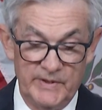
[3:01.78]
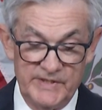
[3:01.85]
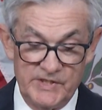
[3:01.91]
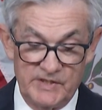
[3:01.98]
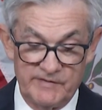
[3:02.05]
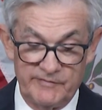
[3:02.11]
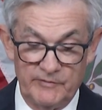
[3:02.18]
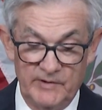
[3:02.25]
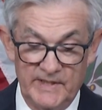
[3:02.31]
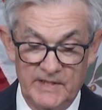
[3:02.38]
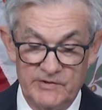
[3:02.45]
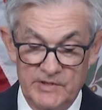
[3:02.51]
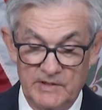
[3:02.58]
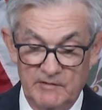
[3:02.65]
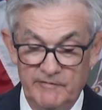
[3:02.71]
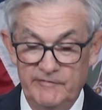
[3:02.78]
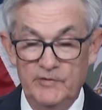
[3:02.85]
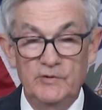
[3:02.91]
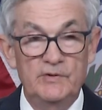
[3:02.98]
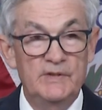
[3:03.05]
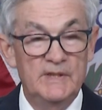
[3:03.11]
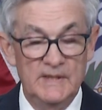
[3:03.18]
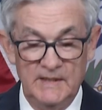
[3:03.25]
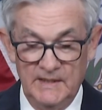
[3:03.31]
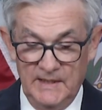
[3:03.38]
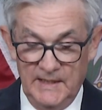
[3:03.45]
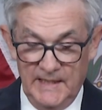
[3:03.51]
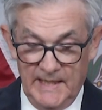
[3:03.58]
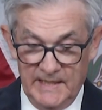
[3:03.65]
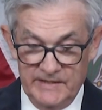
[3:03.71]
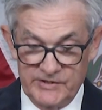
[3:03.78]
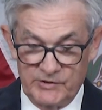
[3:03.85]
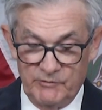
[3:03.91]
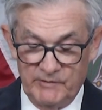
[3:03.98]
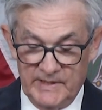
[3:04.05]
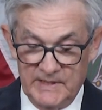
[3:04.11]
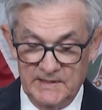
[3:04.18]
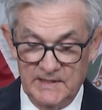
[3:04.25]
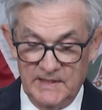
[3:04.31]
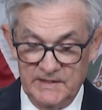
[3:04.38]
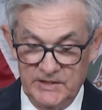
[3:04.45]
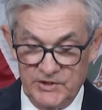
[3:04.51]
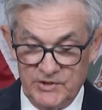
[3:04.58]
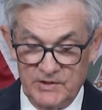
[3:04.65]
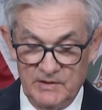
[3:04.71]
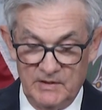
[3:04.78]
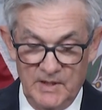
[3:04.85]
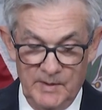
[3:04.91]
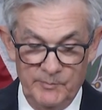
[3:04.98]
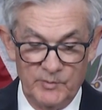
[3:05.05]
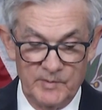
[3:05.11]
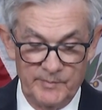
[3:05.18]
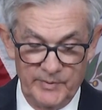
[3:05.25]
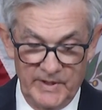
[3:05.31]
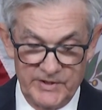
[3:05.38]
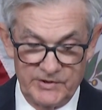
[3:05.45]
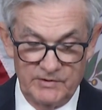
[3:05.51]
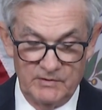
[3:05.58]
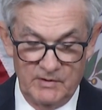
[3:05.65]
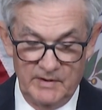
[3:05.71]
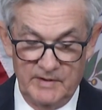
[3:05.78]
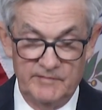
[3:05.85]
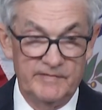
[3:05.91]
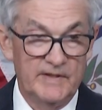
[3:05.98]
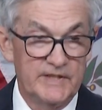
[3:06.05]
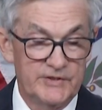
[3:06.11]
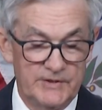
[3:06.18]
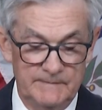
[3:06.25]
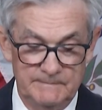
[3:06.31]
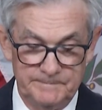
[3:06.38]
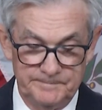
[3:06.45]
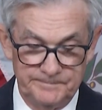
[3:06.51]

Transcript: prices for energy and food and has created additional upward pressure on inflation.